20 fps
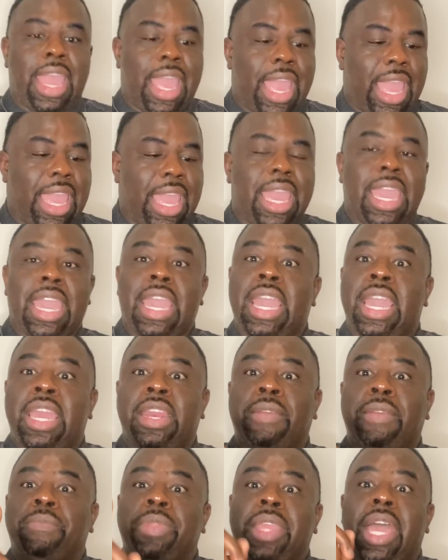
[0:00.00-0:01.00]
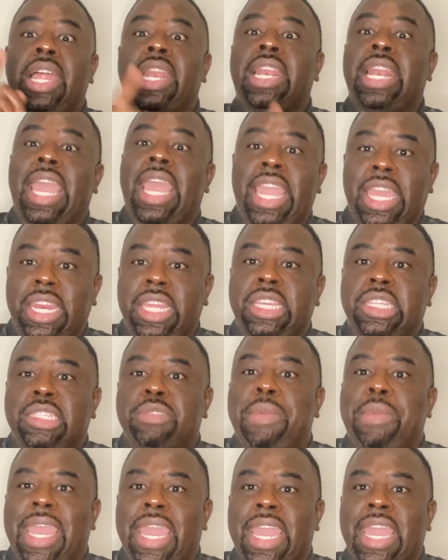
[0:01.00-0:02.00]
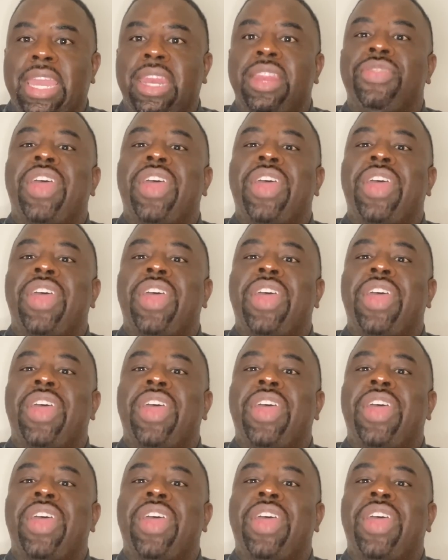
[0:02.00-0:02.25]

and a ladies' man.